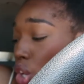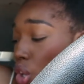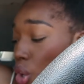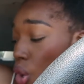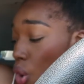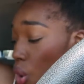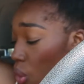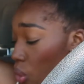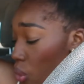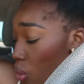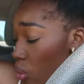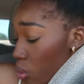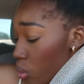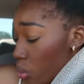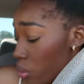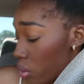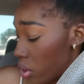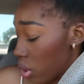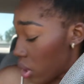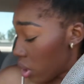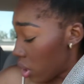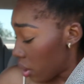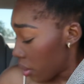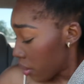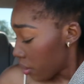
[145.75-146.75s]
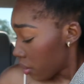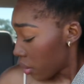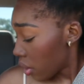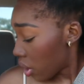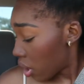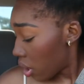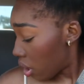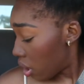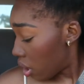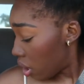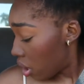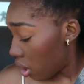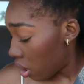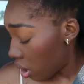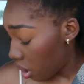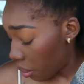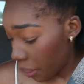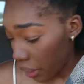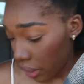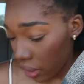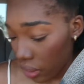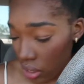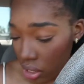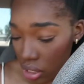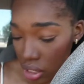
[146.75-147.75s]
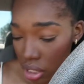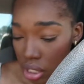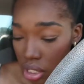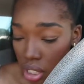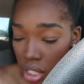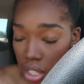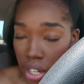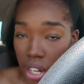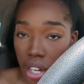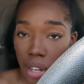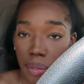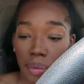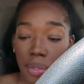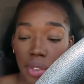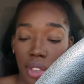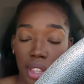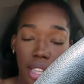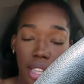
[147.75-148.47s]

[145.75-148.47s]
cold. Oh my goodness, all right.